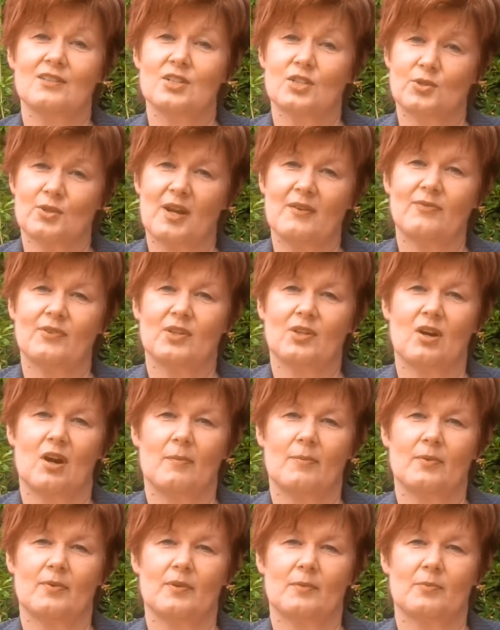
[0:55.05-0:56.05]
the traffic
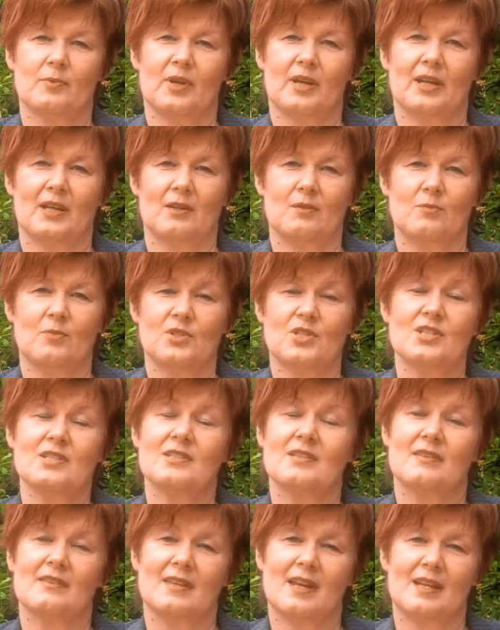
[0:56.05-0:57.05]
cop of the brain, which
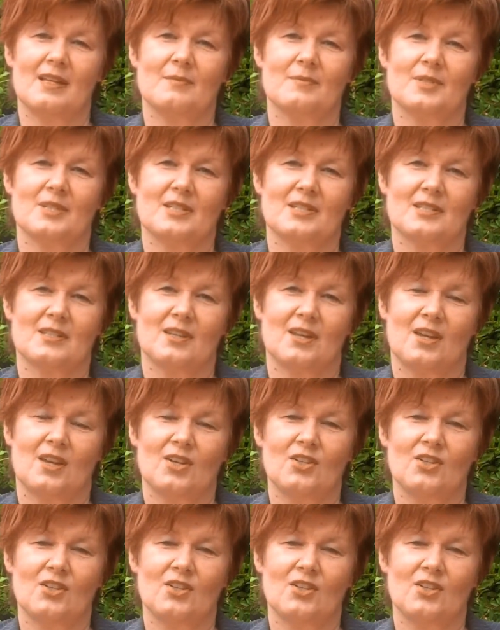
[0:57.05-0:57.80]
is the thalamus.